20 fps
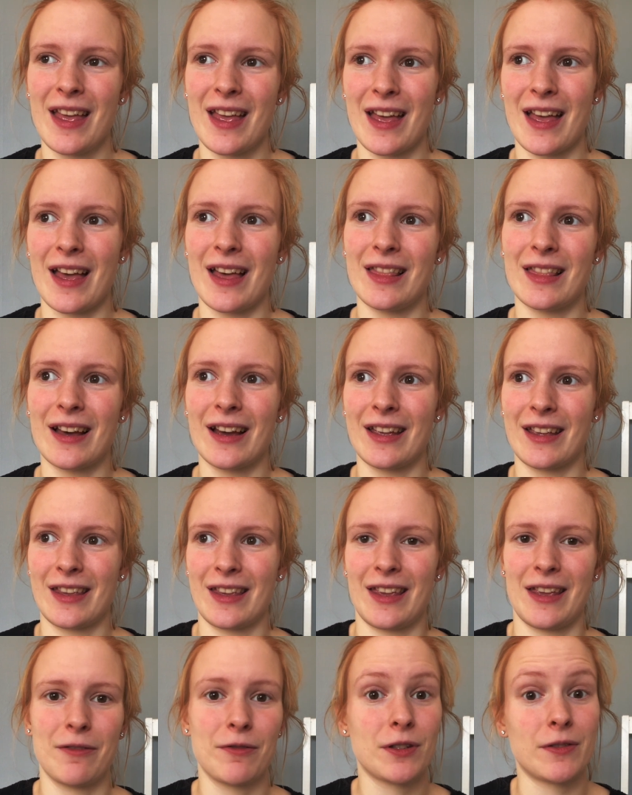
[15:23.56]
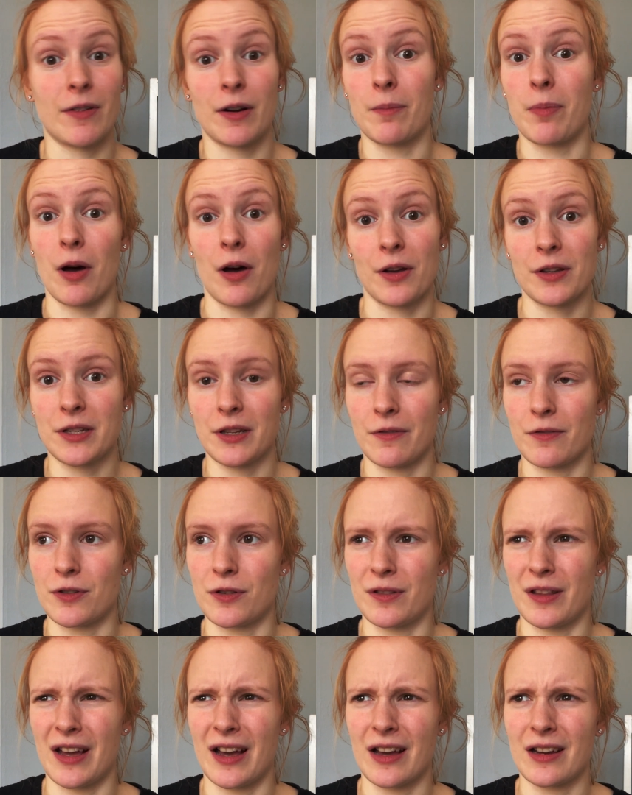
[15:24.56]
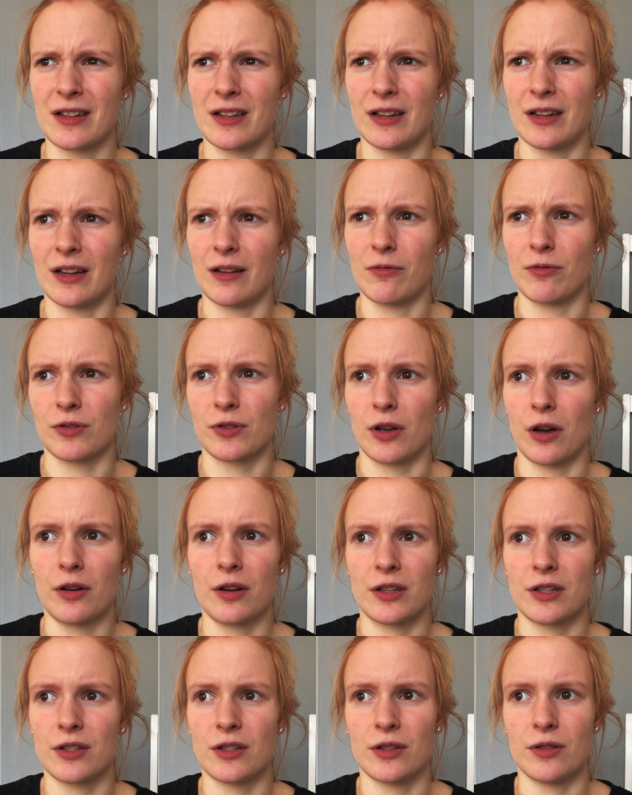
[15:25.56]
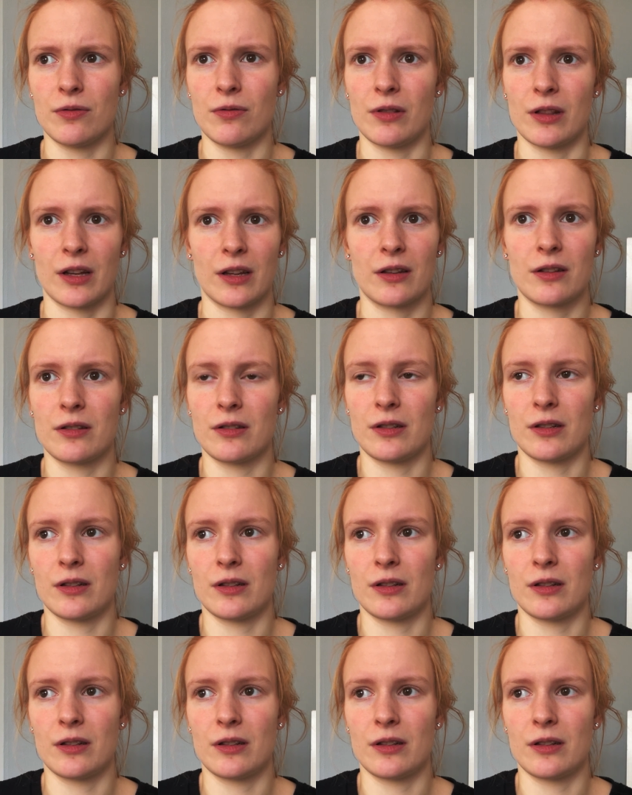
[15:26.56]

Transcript: And like, he was very positive to that, and he was honest too, and like